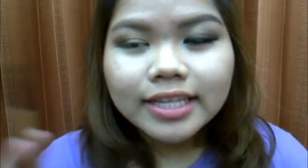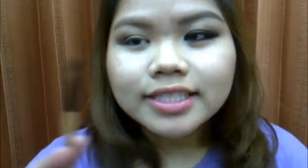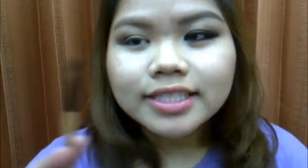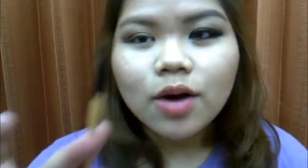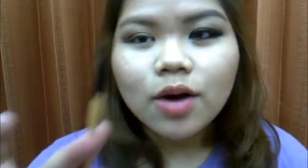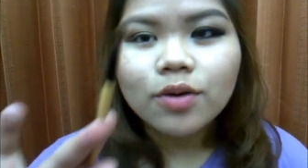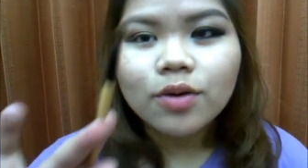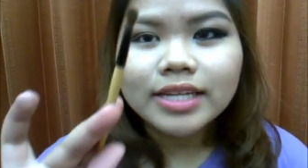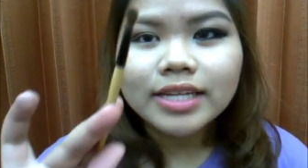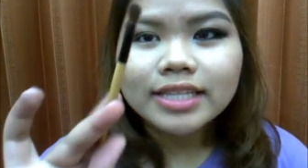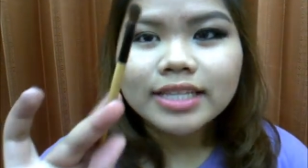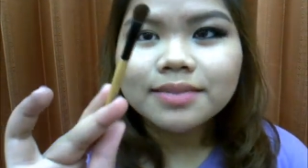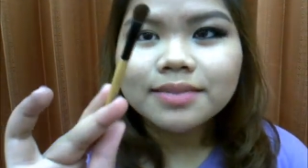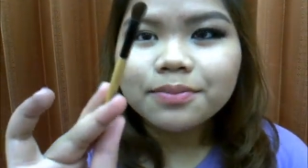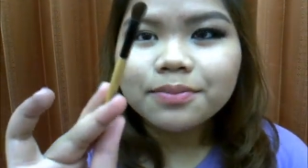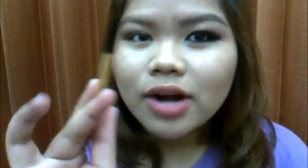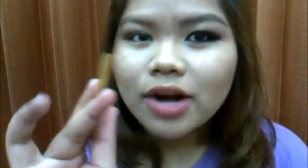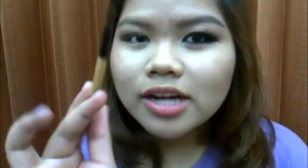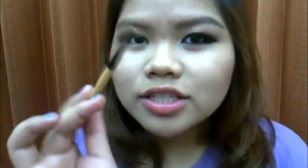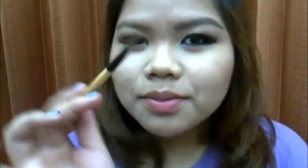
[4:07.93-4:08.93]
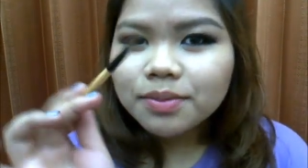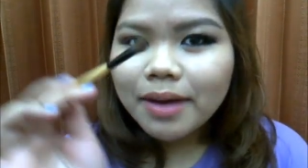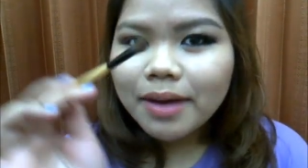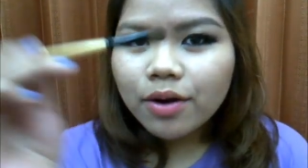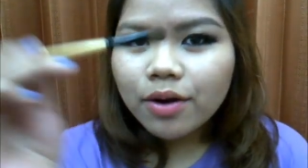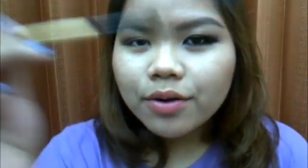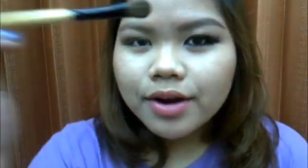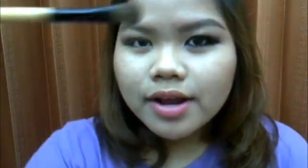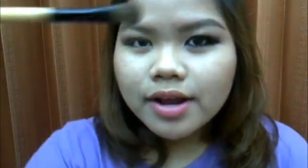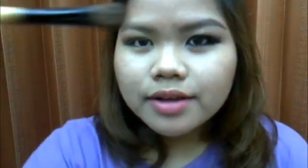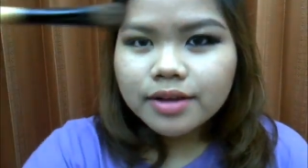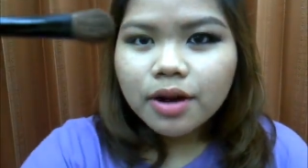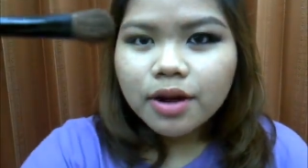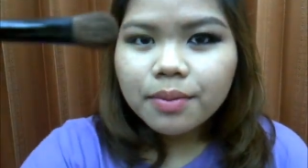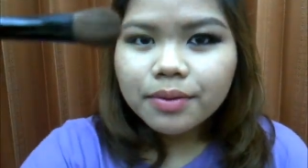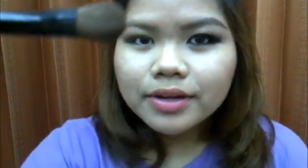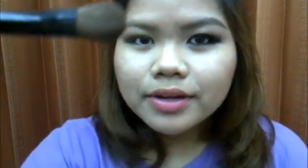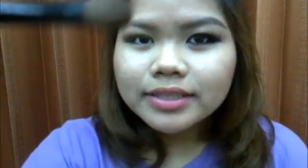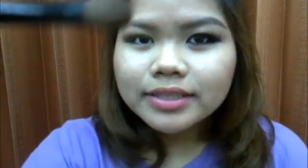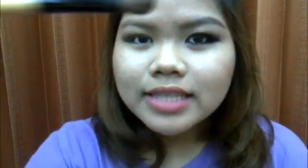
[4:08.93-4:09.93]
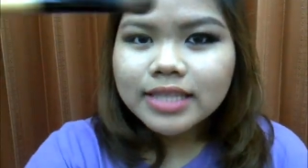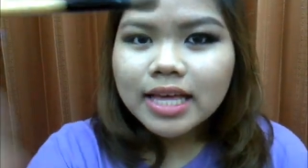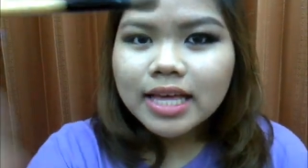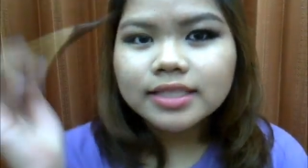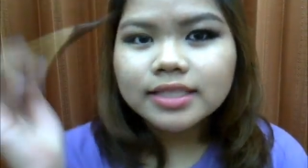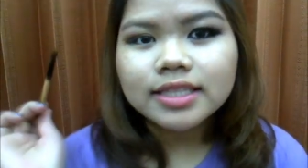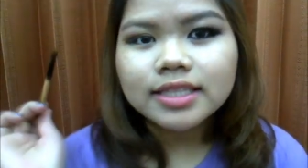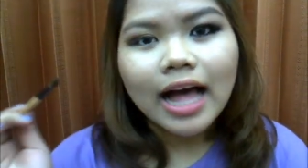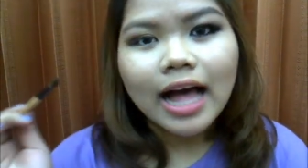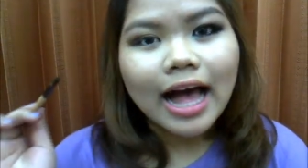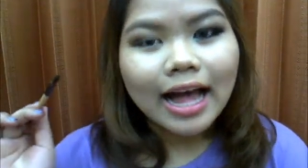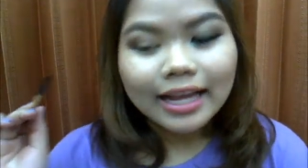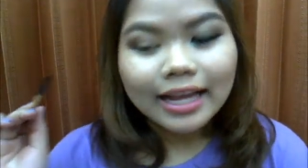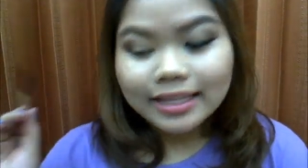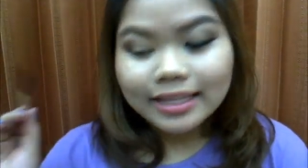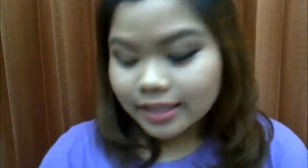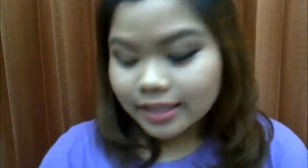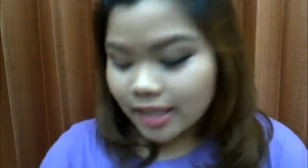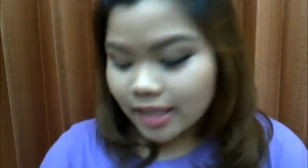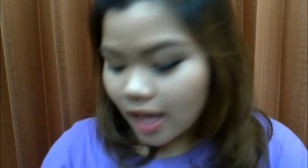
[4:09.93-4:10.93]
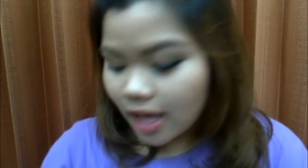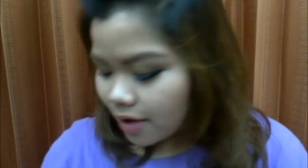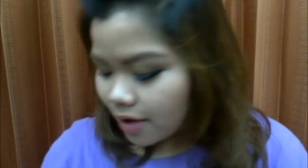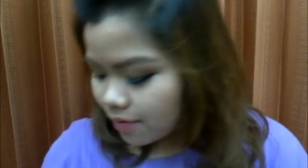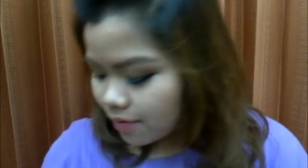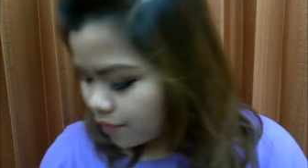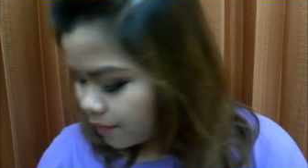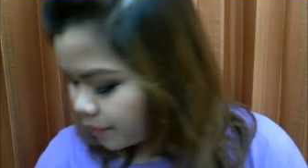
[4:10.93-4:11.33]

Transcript: So this brush by Oriental Princess I love.